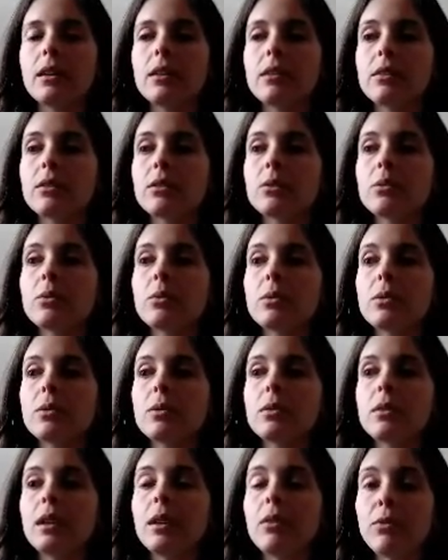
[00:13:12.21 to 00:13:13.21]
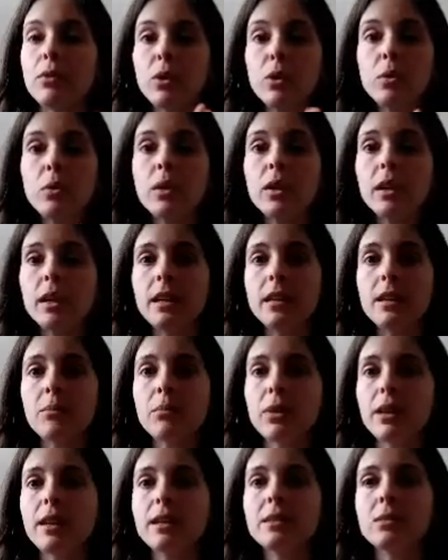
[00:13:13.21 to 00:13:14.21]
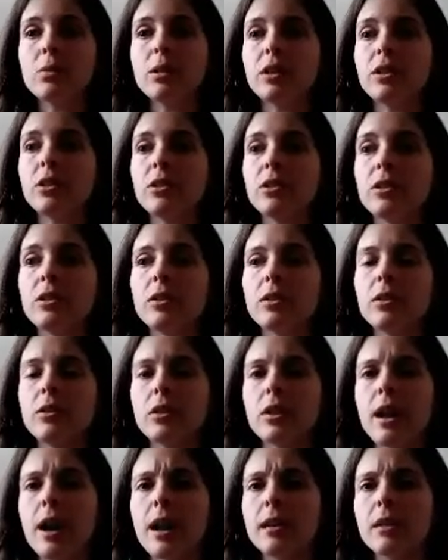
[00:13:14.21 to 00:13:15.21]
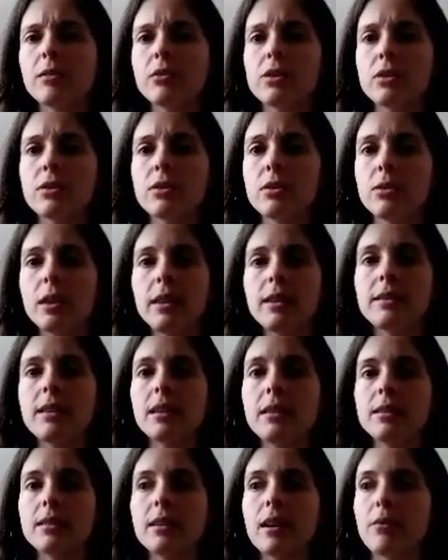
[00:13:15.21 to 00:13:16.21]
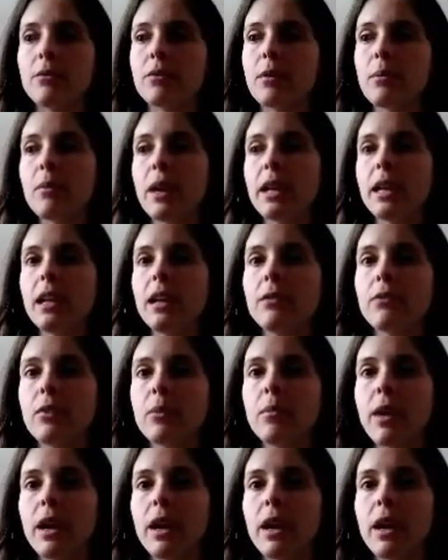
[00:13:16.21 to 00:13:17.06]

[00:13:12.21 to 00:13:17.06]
So if you are in the place where you're kind of just doing stuff for money,